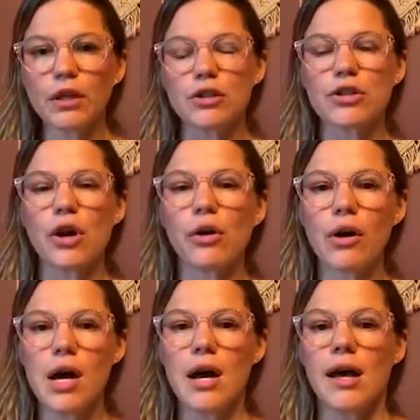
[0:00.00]
So
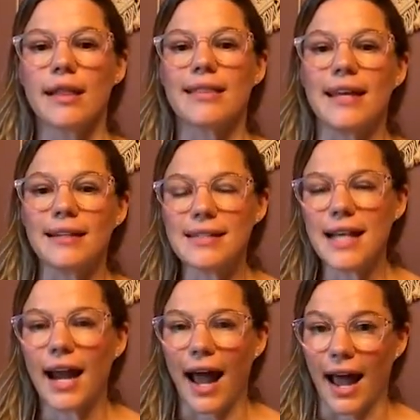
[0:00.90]
things
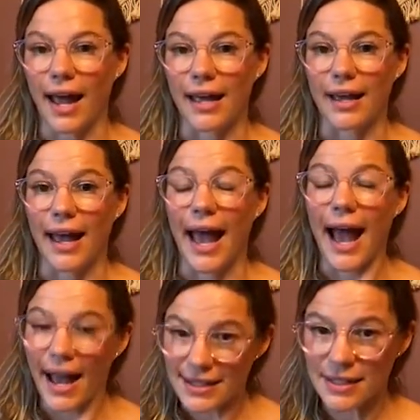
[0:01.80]
that I
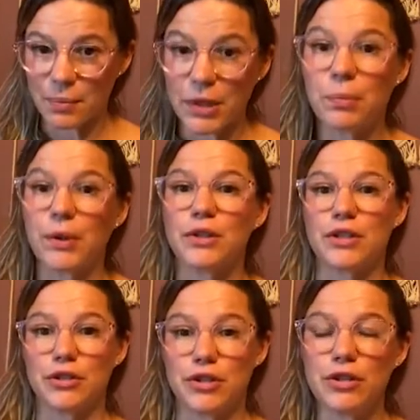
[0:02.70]
ask people
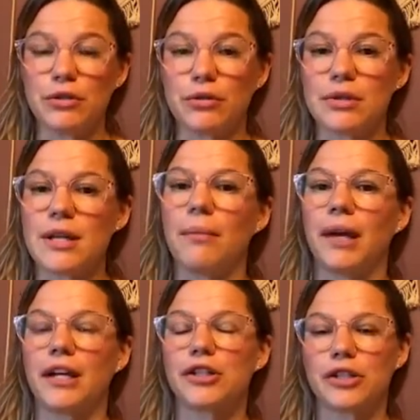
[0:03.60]
to do to
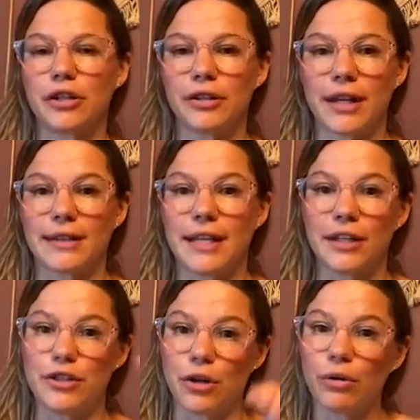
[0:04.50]
make sure that they
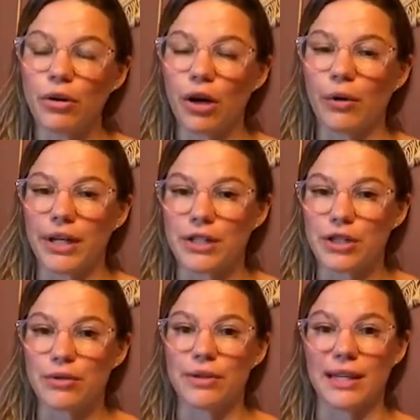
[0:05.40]
don't go
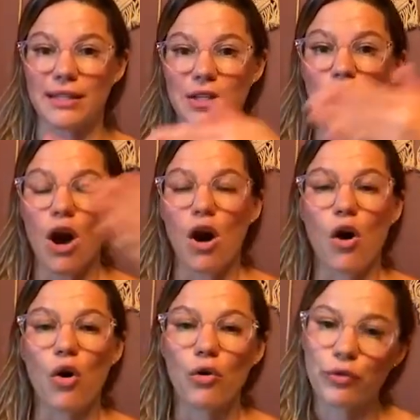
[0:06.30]
into this
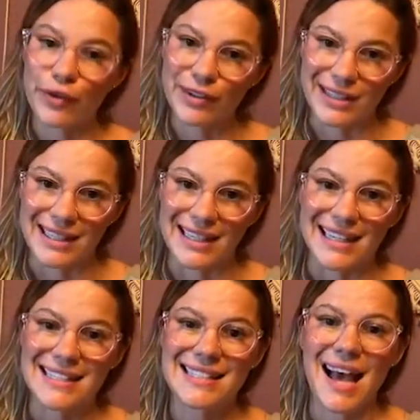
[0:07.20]

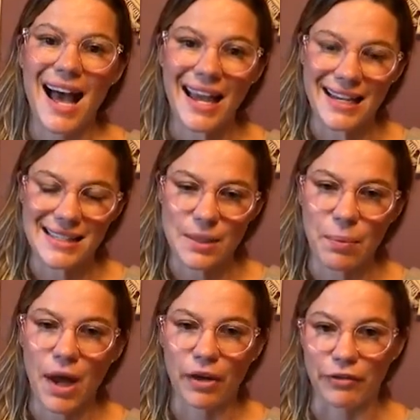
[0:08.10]
overly tight
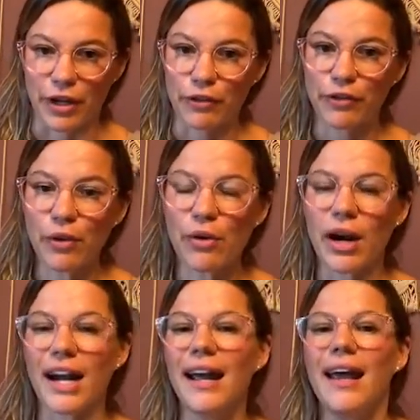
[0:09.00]
pelvic floor